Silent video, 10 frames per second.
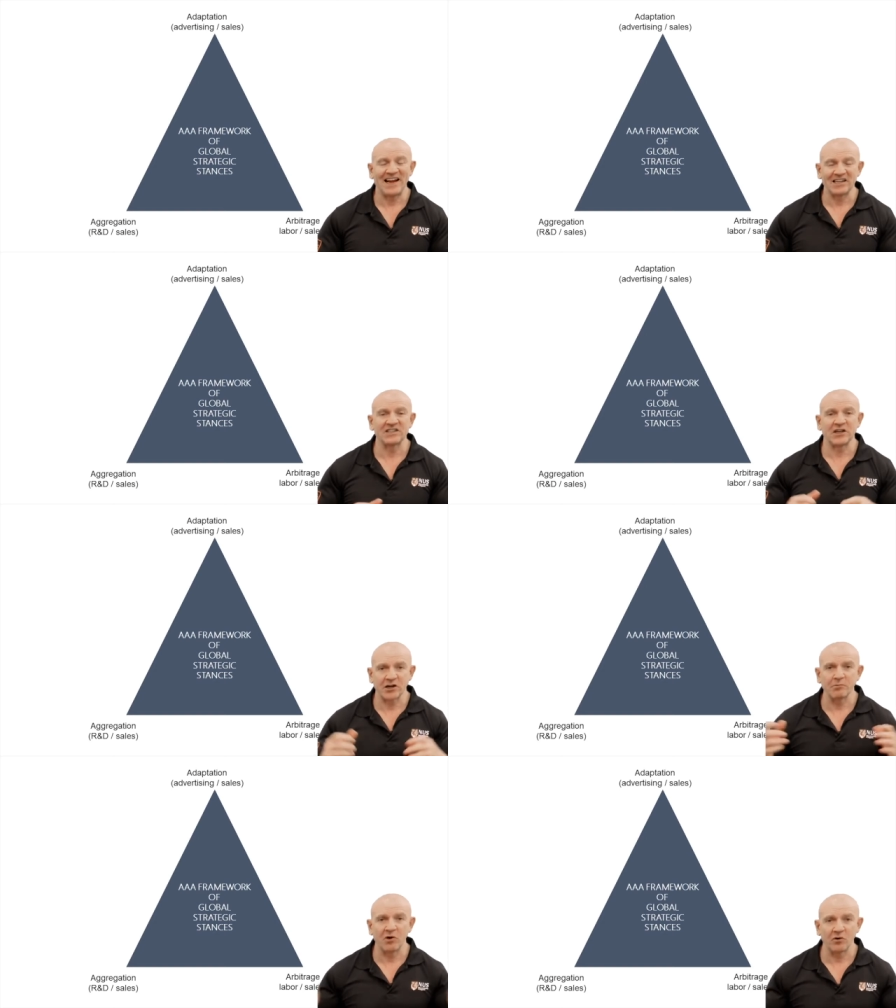as a
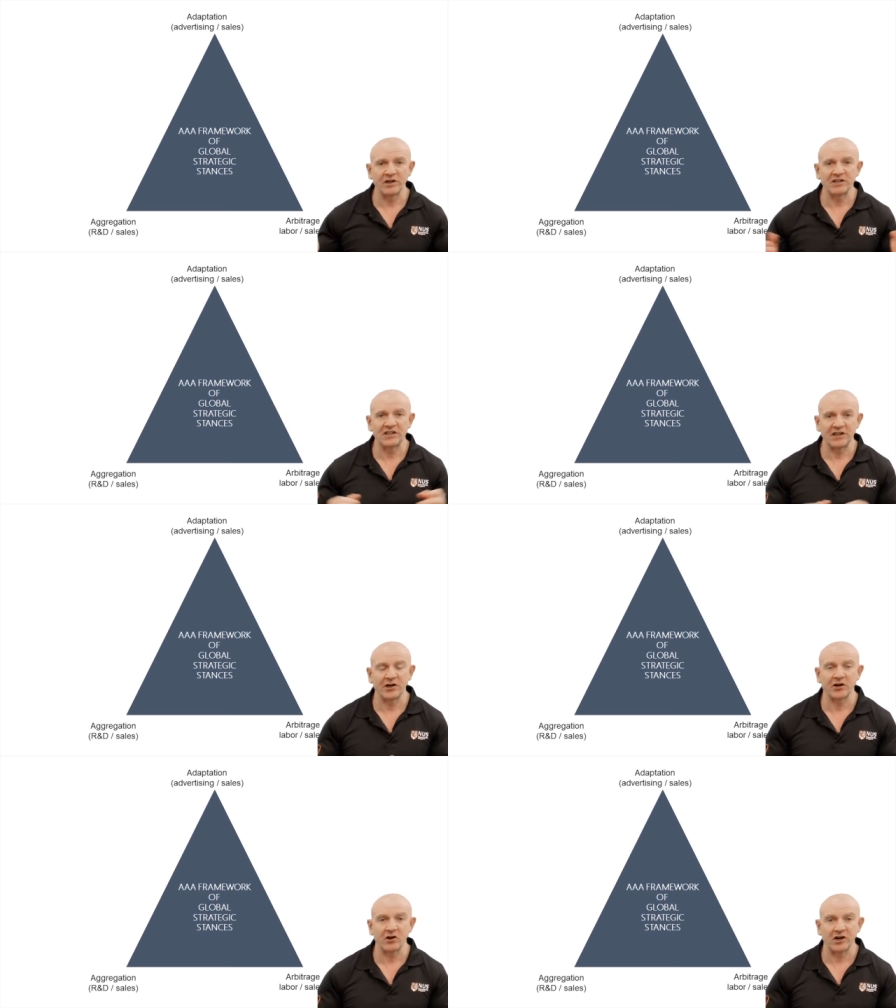component in
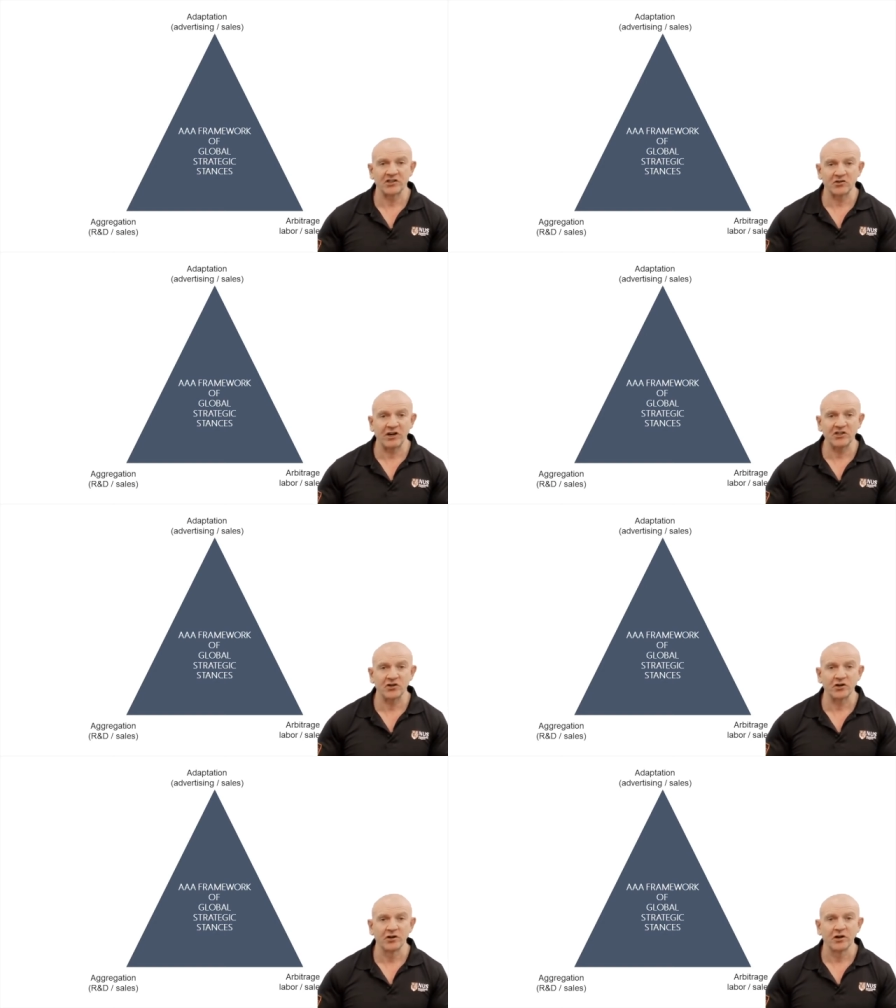our cost
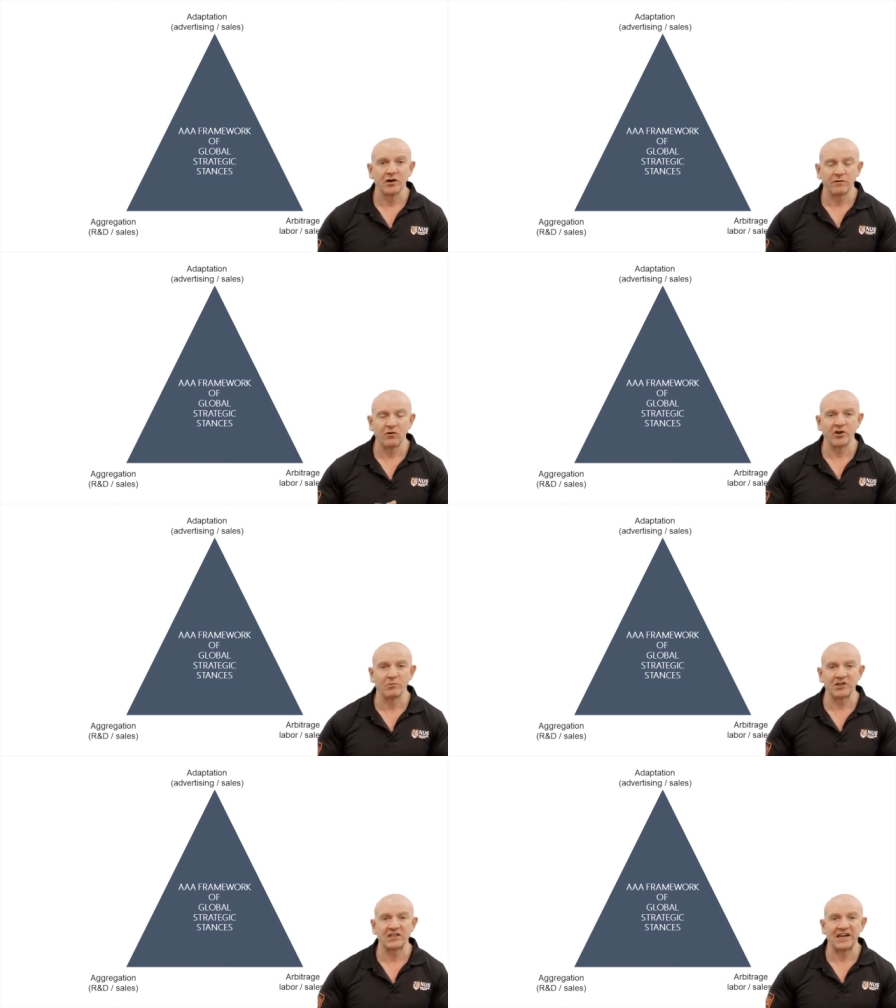structure for the
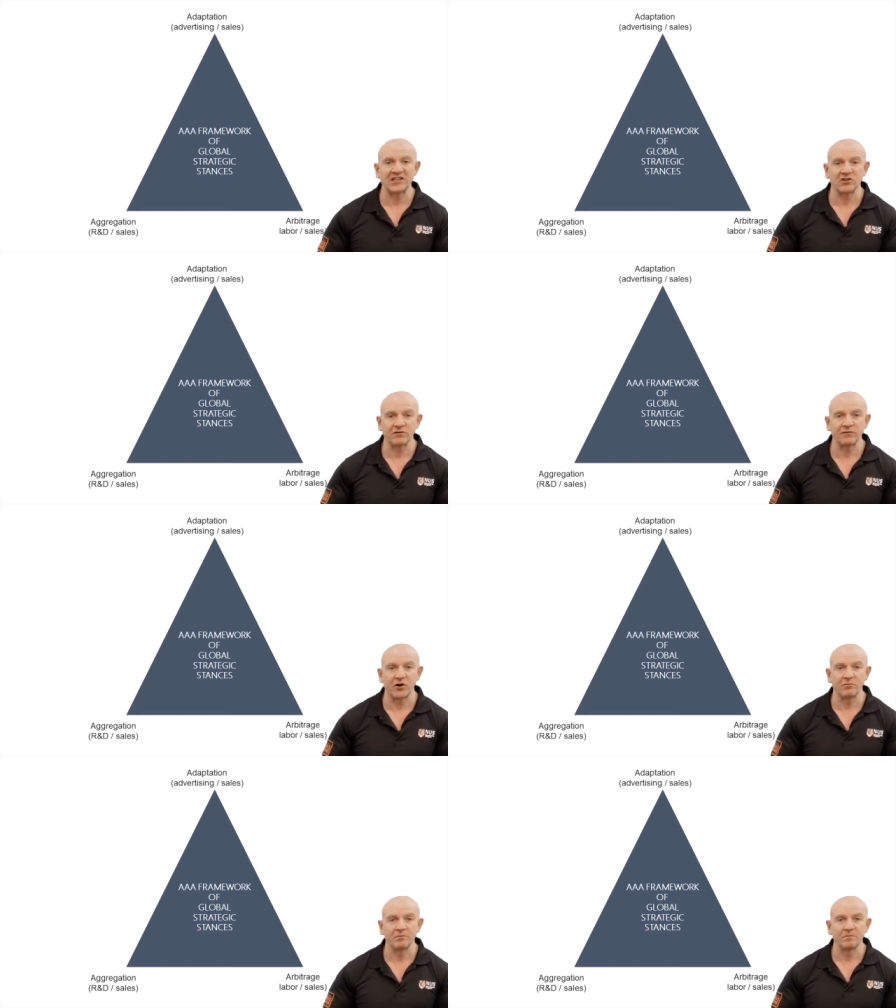multinational firm.